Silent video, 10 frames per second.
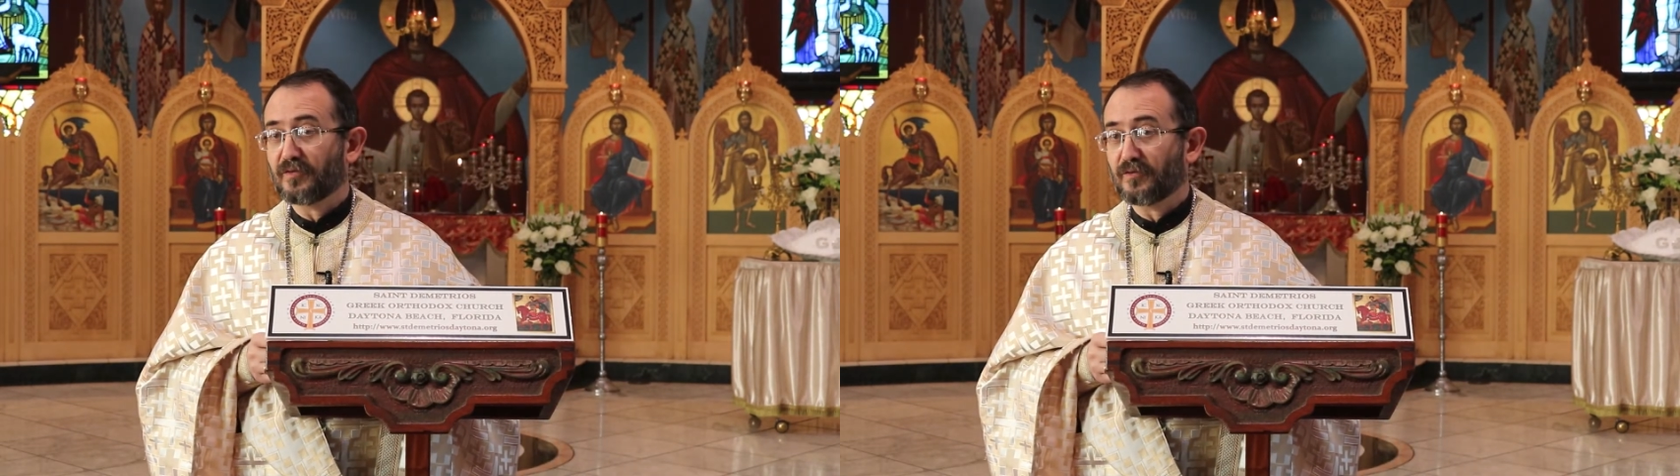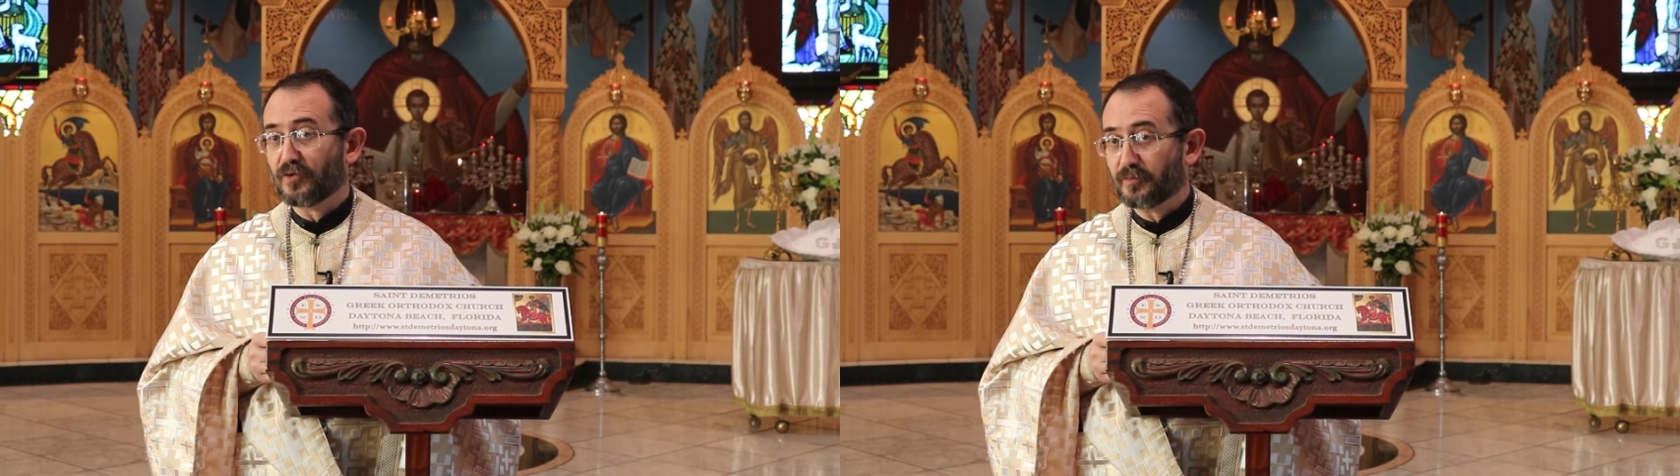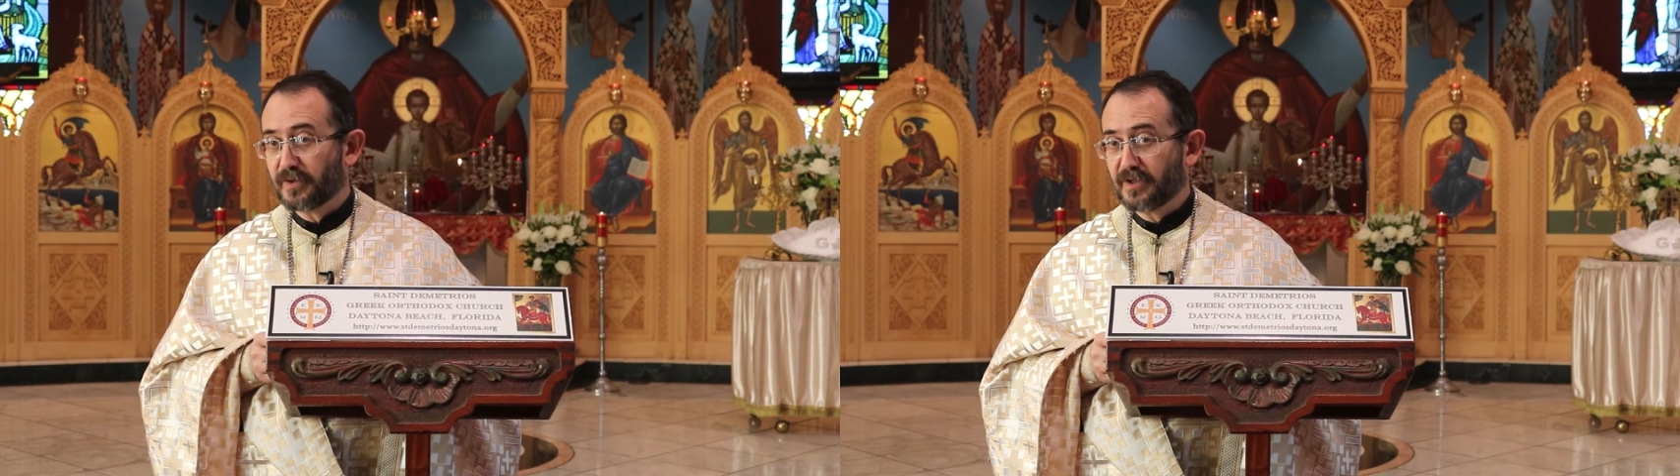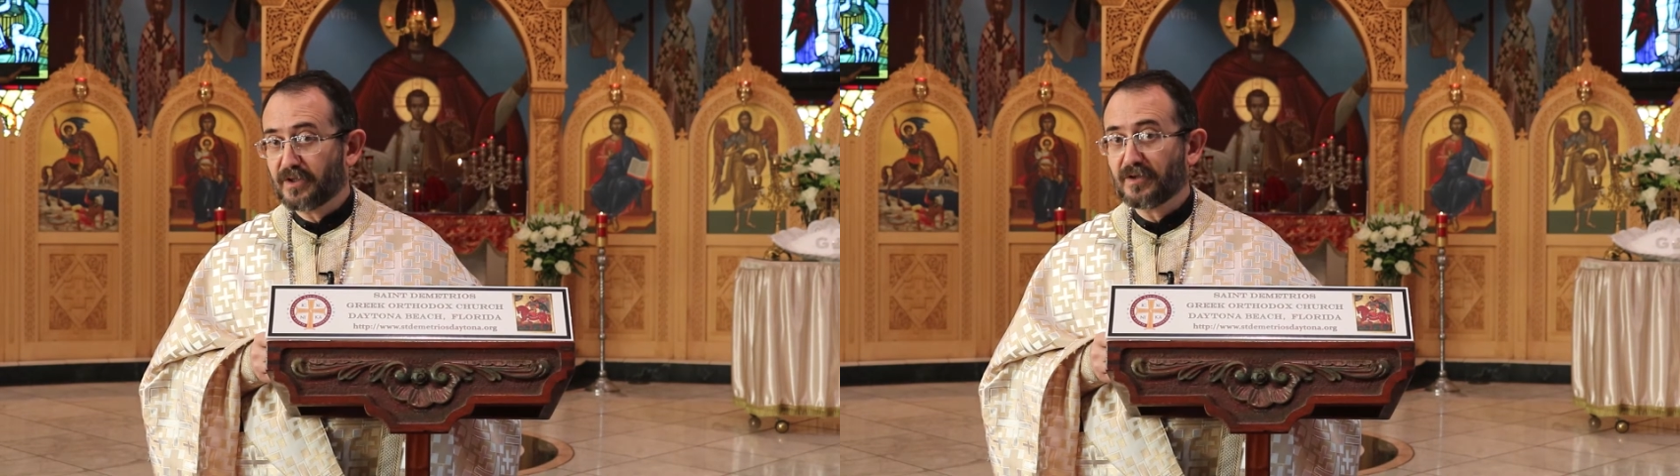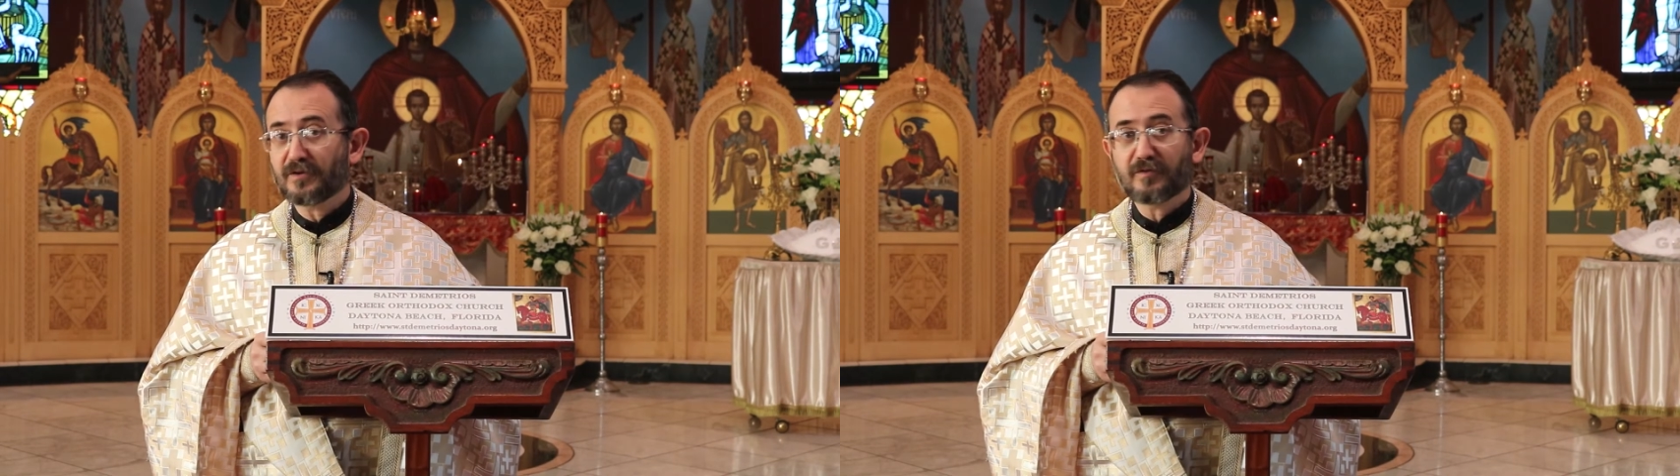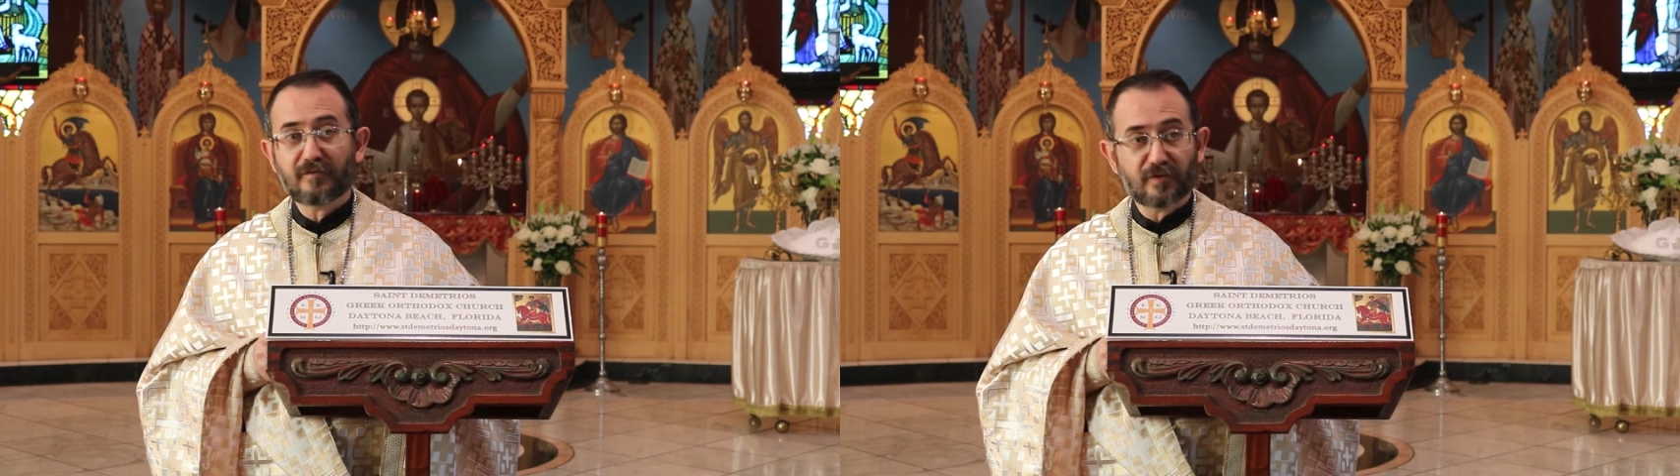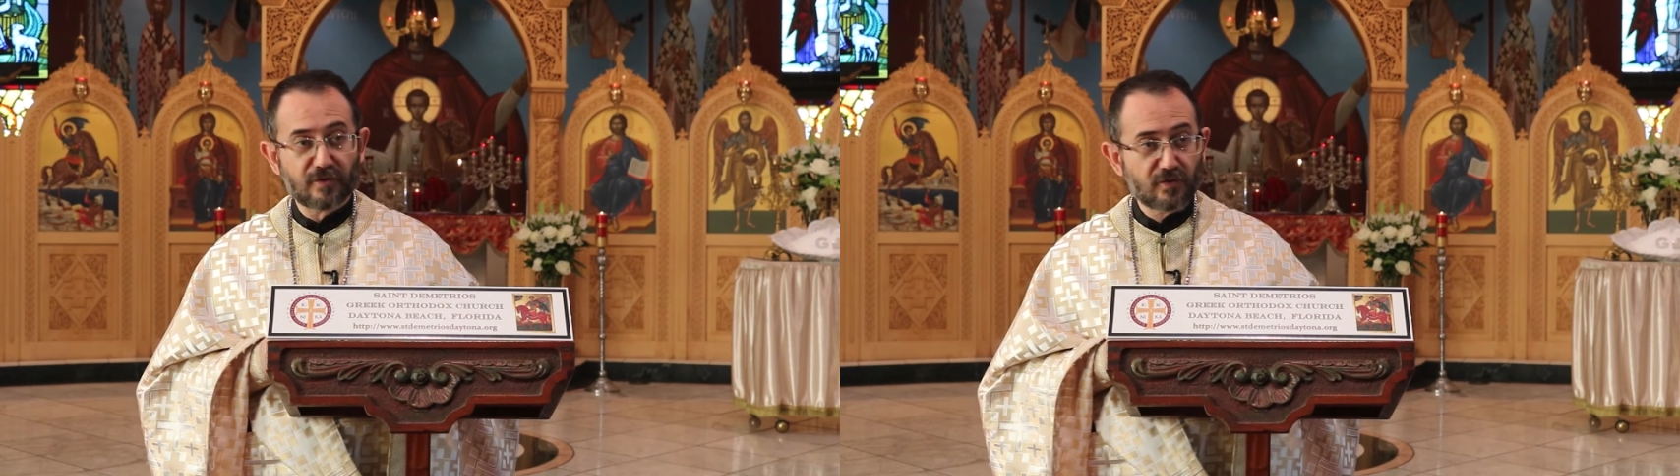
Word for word: for me, for